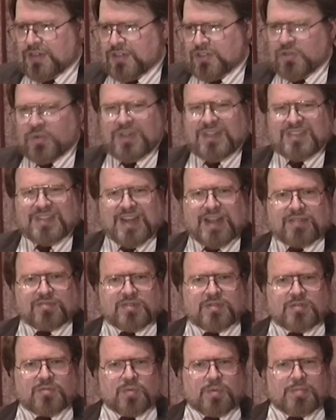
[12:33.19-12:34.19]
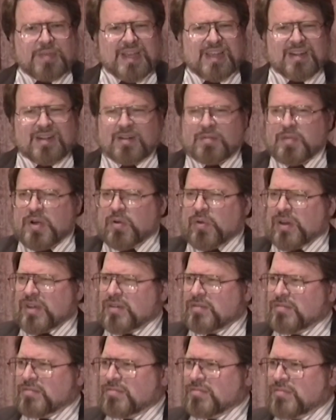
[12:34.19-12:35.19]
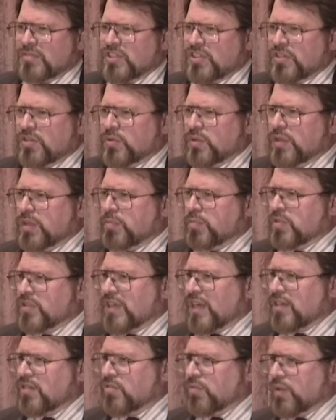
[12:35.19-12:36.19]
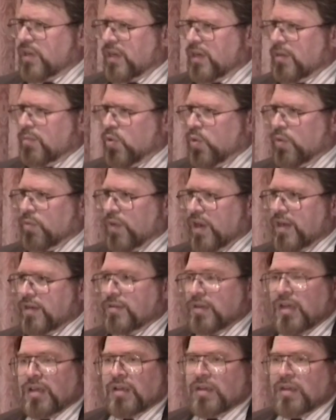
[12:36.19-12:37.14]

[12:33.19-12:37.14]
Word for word: So it doesn't have to remain an American security protectorate anymore, right?